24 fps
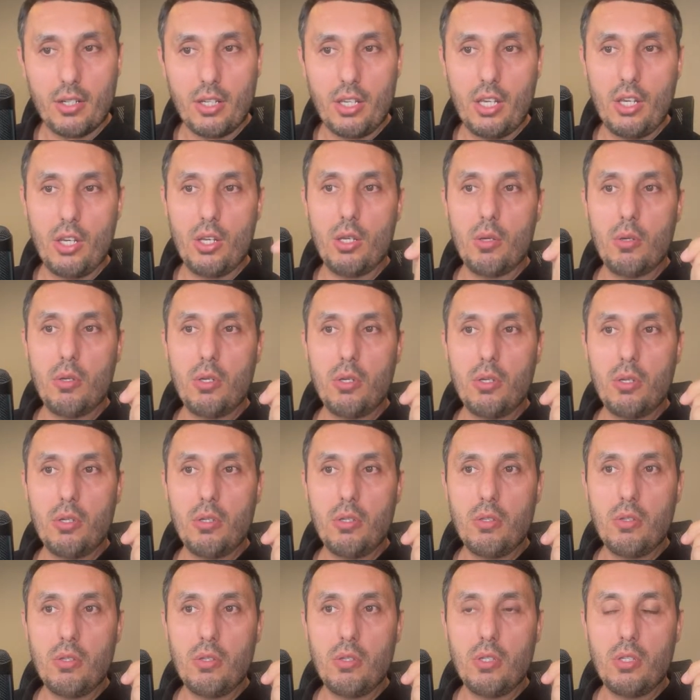
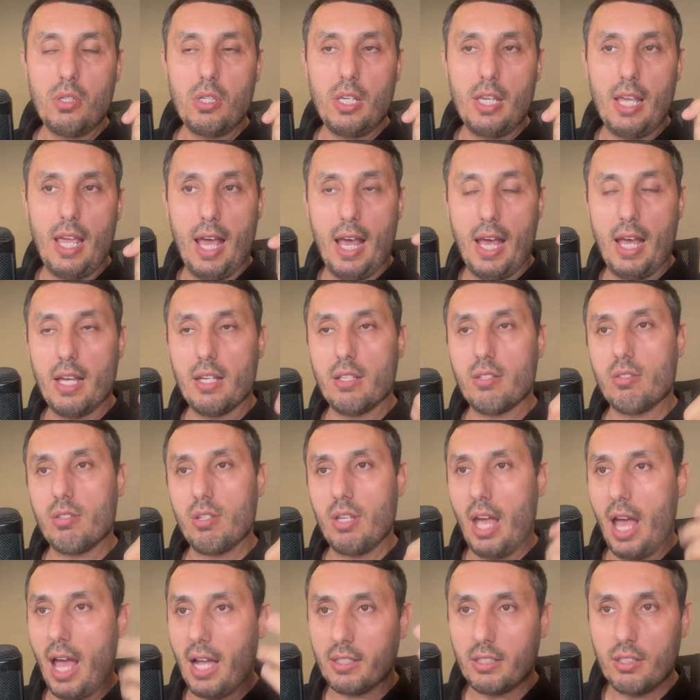He has
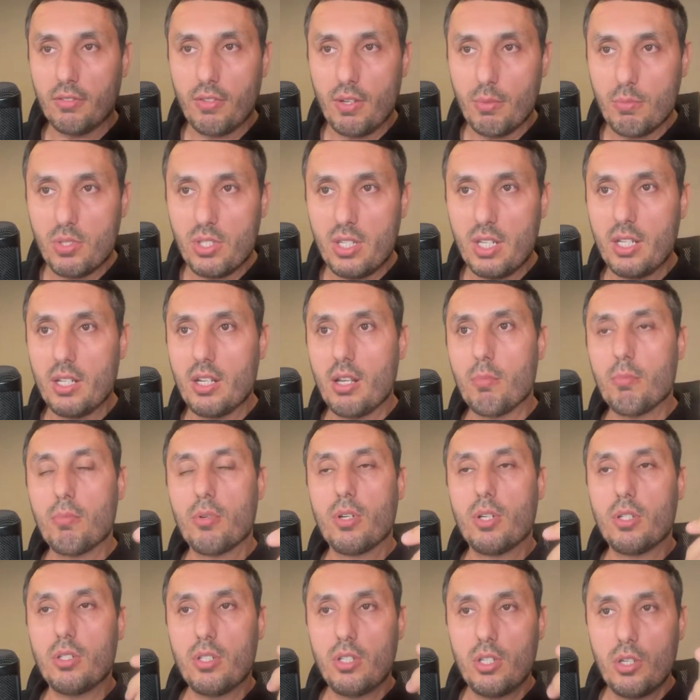active MC number
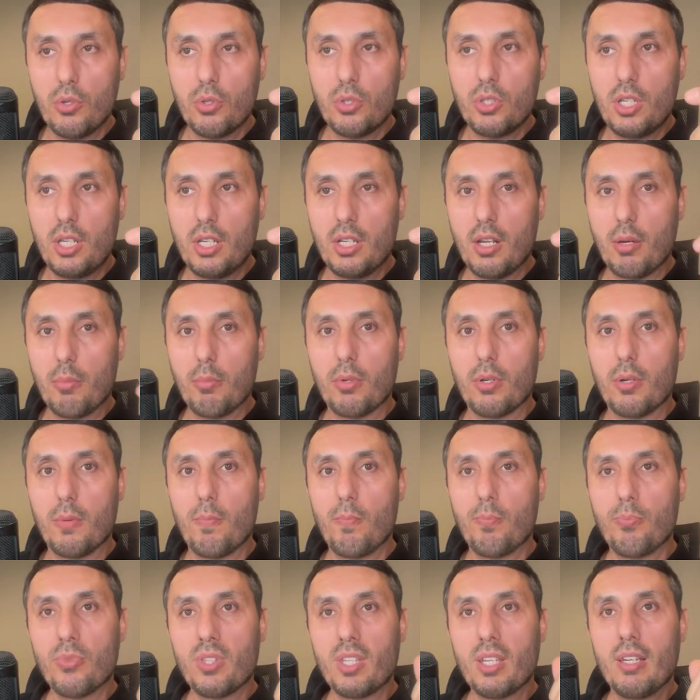and DOT number.
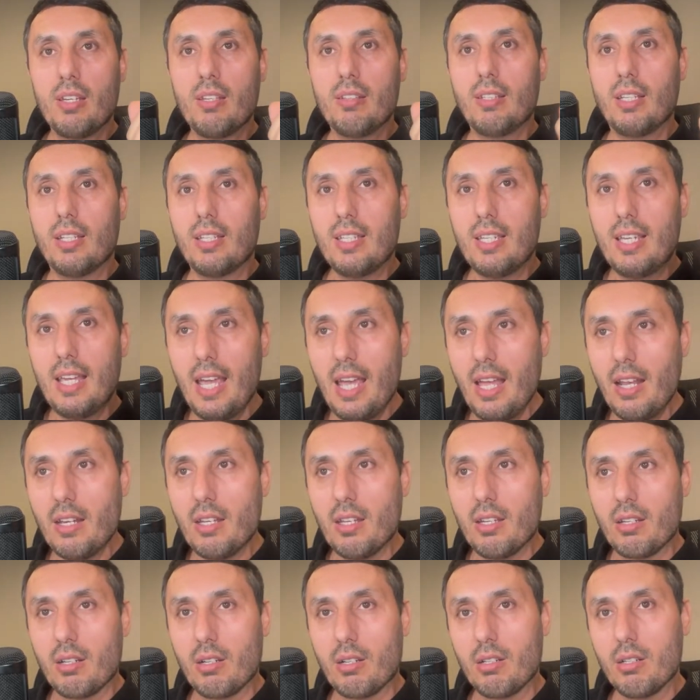The
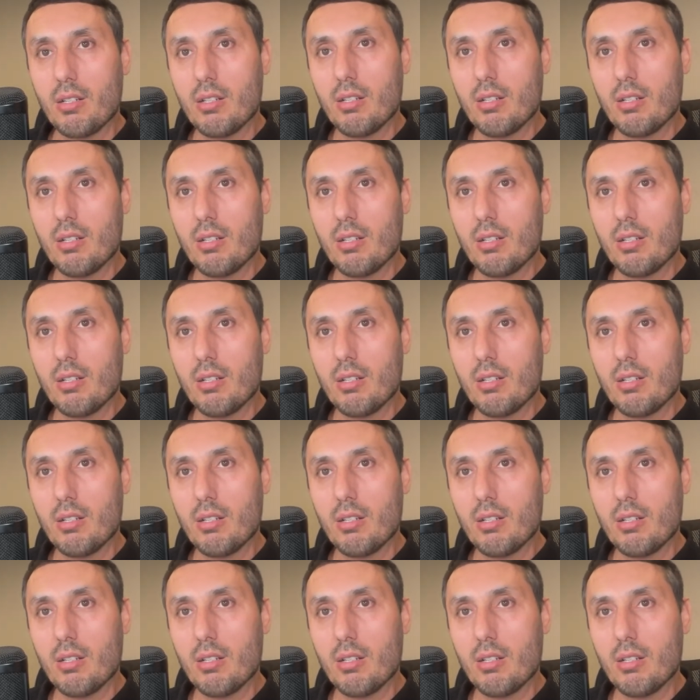carrier,